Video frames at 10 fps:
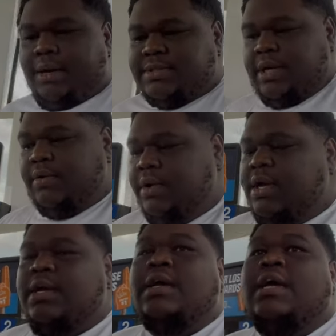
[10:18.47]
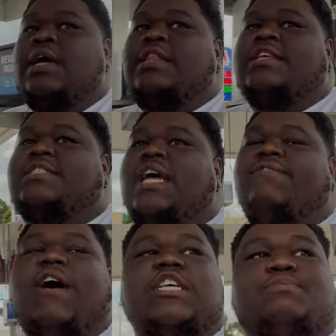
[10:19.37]
up. So the
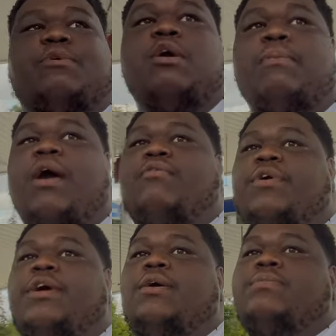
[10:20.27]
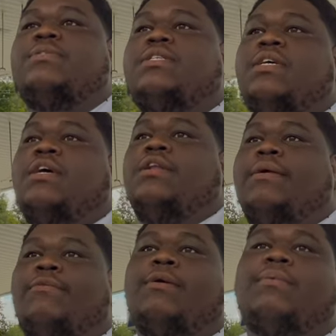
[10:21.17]
stuff I spray on my rims.
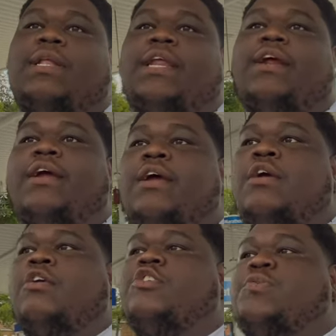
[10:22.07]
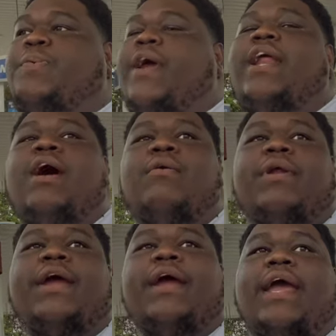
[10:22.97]
The rim cleaner, you spray it on
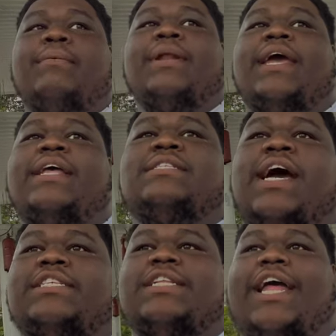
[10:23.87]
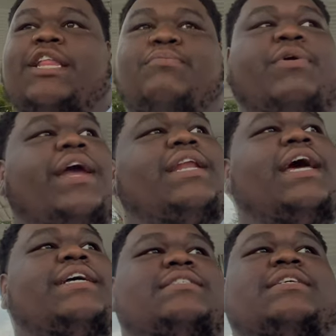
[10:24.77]
there, and when it touches like the brake
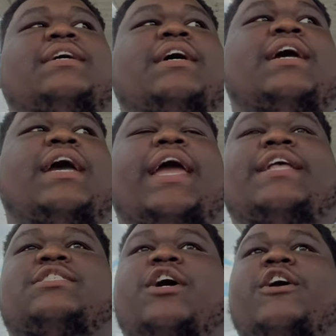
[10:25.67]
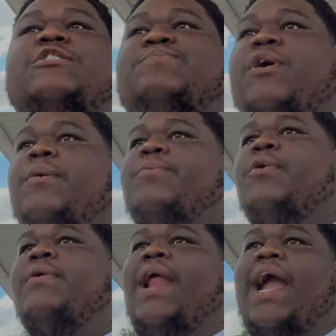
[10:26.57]
dust, it turns
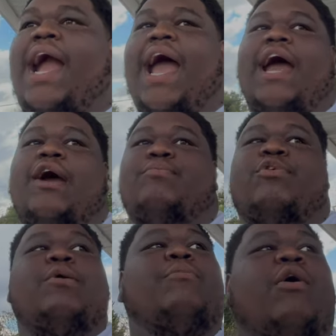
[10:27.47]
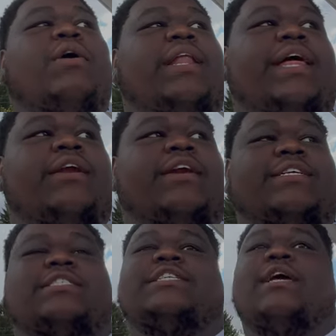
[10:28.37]
purple. And I got a Brembo cleaner
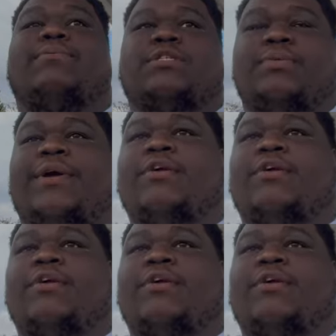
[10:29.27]
to stick between